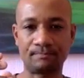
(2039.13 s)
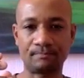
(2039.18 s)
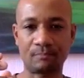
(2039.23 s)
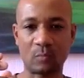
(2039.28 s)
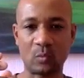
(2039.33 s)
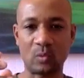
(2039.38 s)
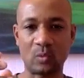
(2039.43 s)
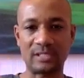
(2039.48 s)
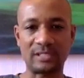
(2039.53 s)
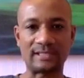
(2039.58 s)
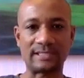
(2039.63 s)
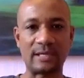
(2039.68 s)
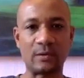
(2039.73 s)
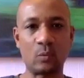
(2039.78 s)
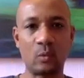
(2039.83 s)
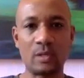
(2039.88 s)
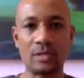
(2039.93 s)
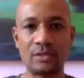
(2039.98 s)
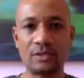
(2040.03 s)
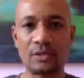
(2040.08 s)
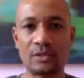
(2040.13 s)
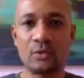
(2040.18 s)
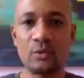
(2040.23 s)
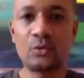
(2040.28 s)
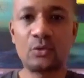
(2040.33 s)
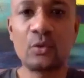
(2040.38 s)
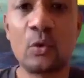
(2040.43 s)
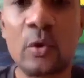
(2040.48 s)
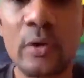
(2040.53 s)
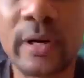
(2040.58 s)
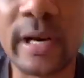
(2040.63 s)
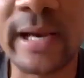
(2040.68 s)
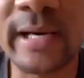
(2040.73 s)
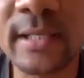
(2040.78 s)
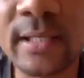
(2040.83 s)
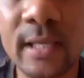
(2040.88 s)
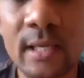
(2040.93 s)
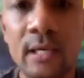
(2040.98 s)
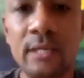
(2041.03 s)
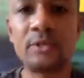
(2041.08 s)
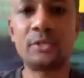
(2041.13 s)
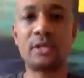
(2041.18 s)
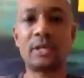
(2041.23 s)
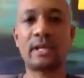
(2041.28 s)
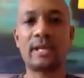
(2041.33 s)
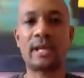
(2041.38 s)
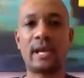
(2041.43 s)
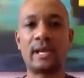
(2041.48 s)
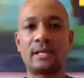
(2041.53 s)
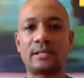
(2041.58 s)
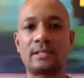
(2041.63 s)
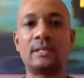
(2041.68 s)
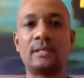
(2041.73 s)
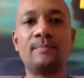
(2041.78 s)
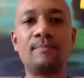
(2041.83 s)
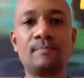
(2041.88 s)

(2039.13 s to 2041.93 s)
what's the right word here? Use your nice English here, Candice.